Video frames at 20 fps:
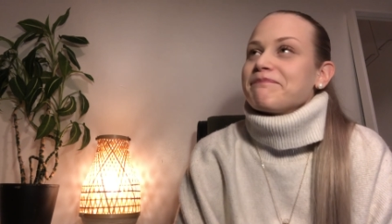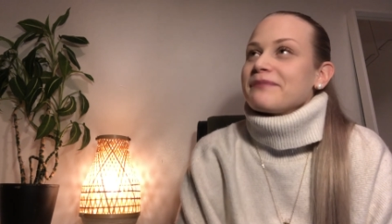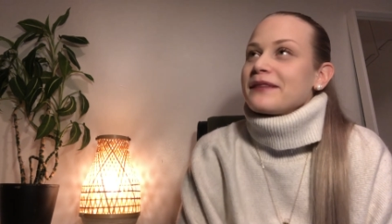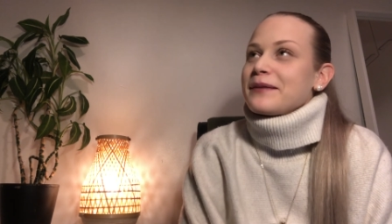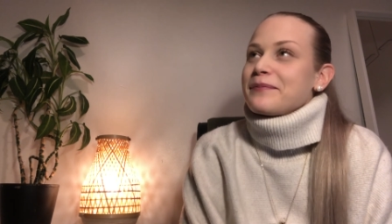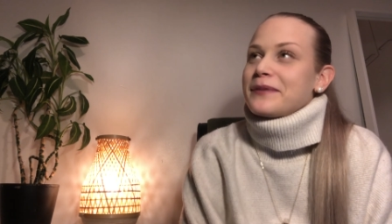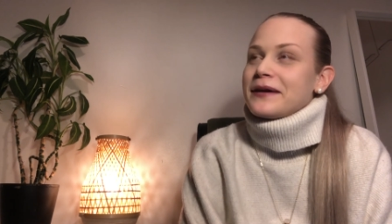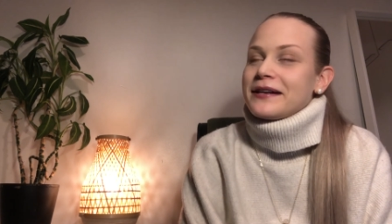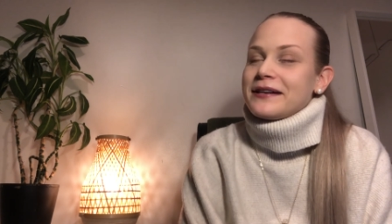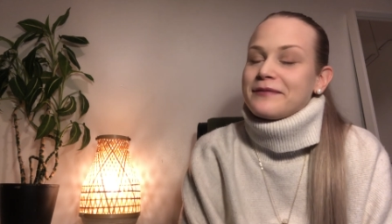
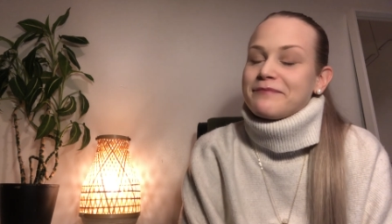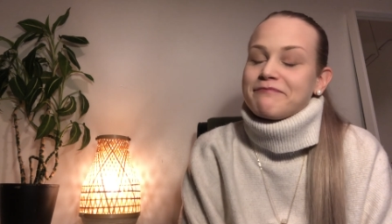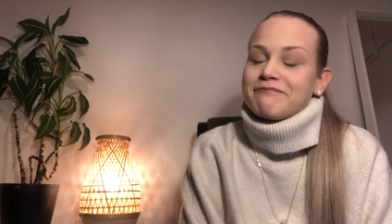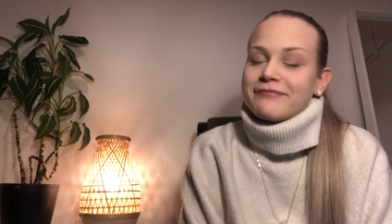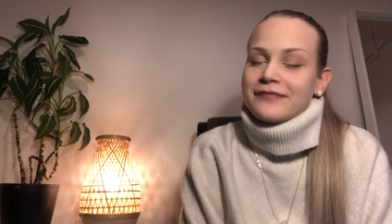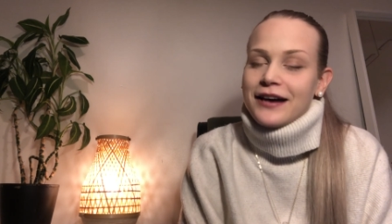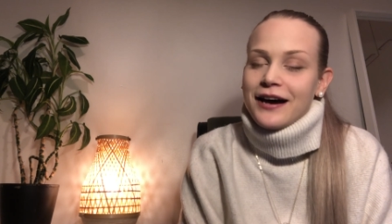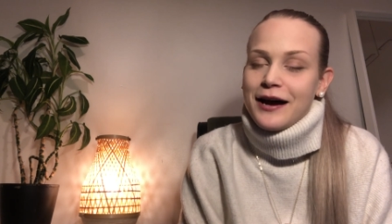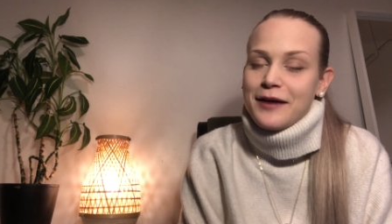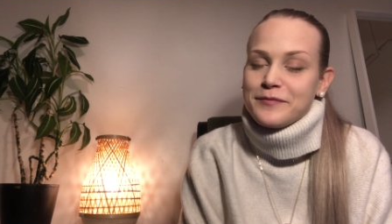but
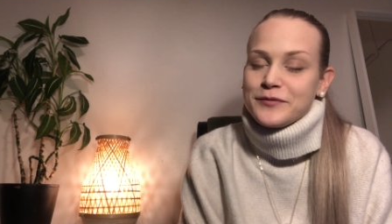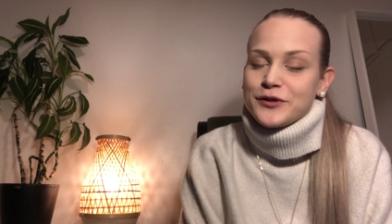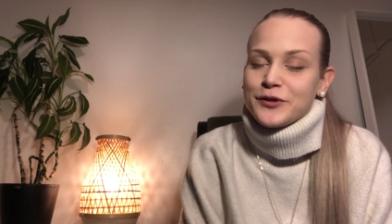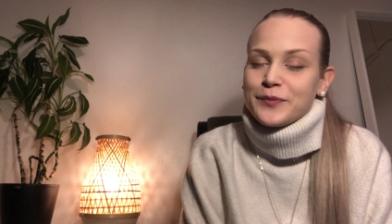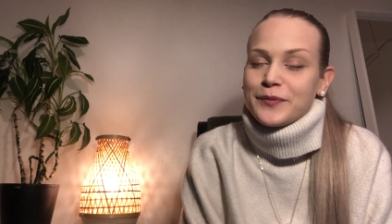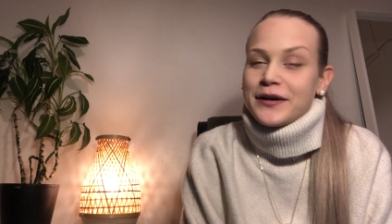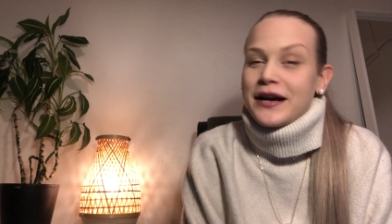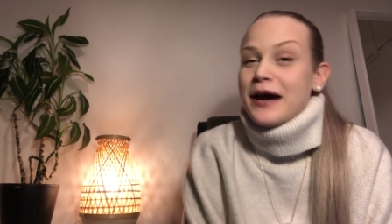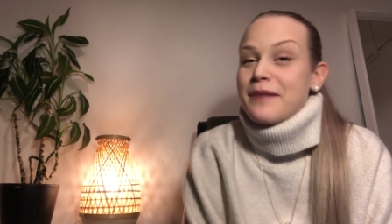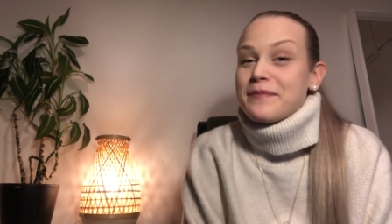I'm
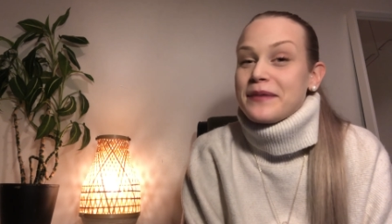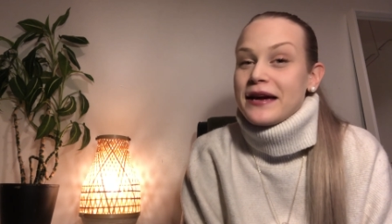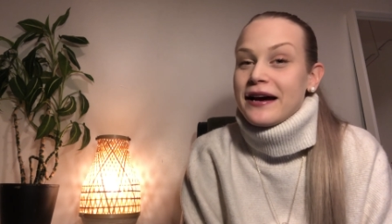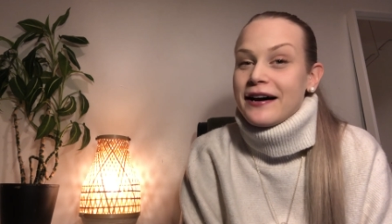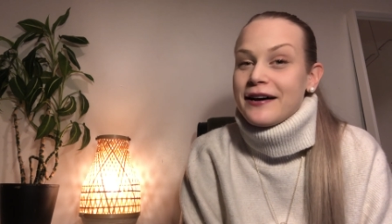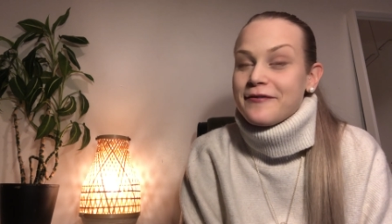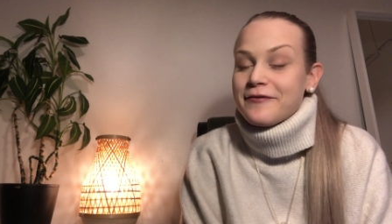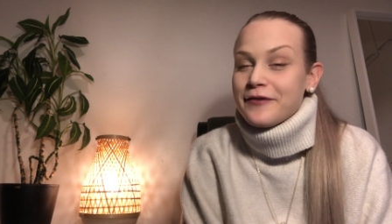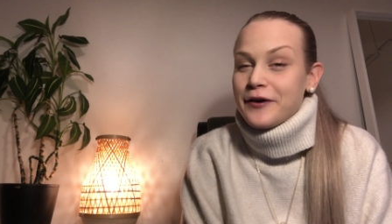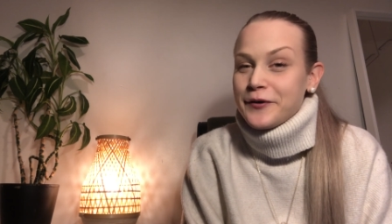super happy I
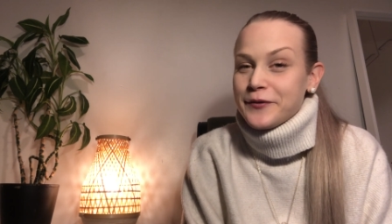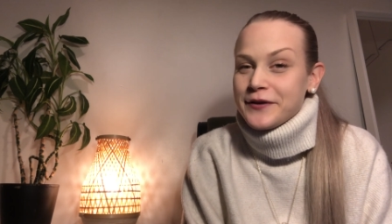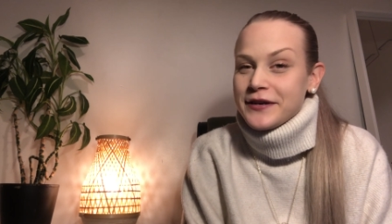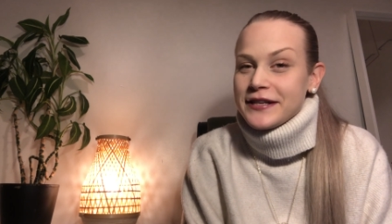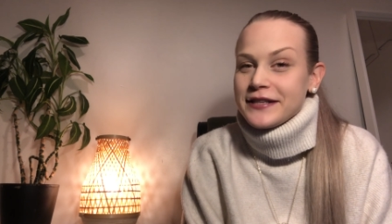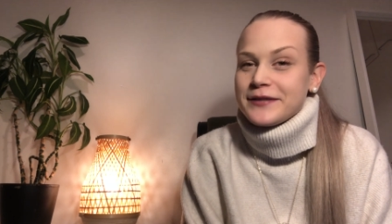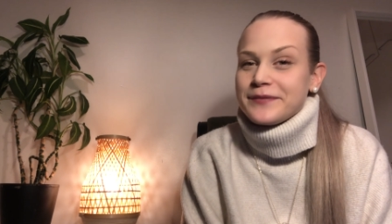found it